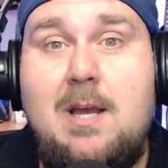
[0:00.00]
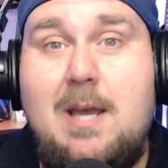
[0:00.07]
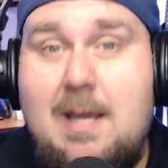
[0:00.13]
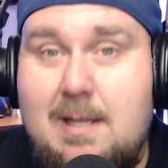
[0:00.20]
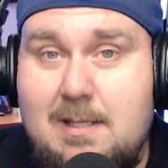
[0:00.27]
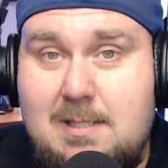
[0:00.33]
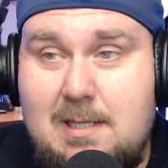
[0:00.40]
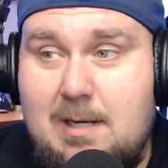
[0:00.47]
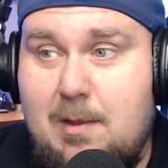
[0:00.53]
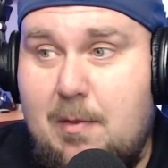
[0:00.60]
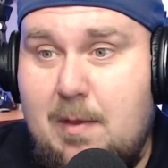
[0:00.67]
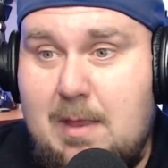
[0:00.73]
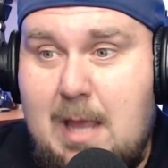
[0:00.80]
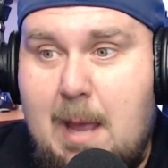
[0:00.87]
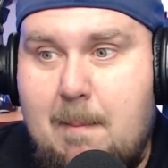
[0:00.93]
and that's another
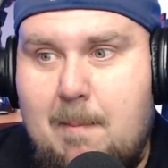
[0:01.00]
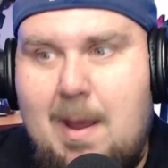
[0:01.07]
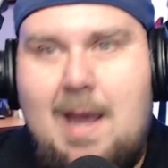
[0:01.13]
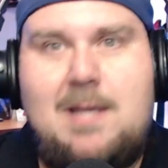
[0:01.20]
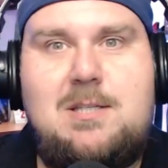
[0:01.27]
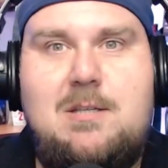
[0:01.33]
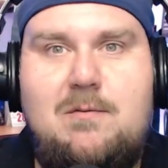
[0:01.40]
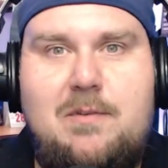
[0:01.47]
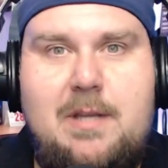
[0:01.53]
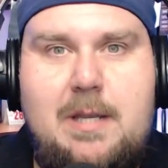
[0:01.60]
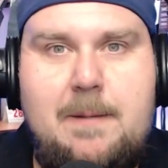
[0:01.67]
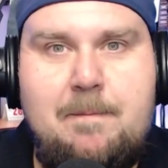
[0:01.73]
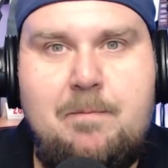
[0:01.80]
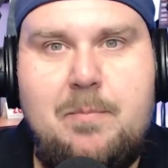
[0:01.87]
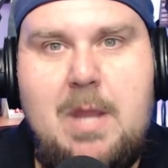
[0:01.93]
thing that
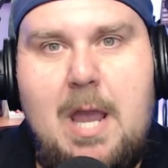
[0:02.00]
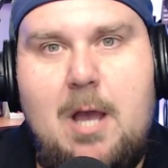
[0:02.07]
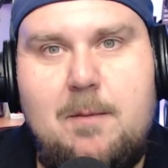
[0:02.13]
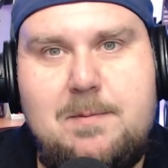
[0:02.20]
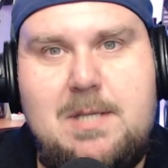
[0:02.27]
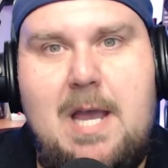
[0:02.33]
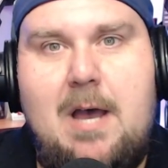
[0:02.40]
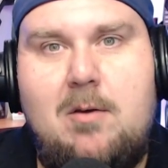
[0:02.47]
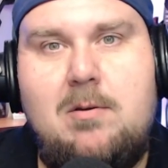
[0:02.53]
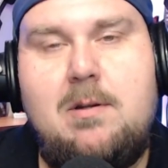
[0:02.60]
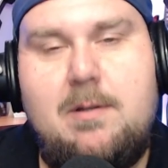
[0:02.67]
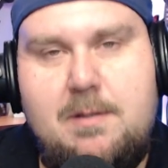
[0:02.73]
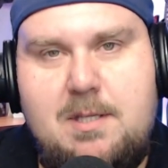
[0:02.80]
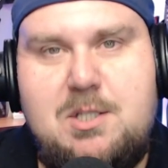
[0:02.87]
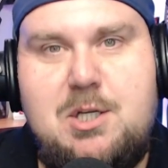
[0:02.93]
massively helps out
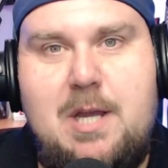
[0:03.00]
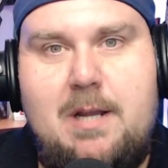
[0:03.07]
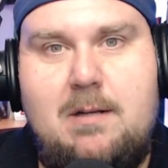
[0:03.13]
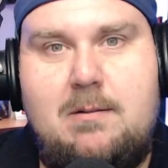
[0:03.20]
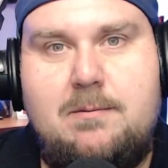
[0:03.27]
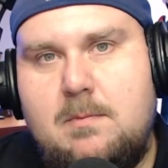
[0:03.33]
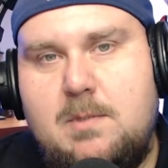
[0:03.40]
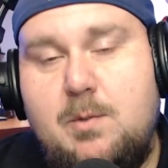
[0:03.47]
the channel.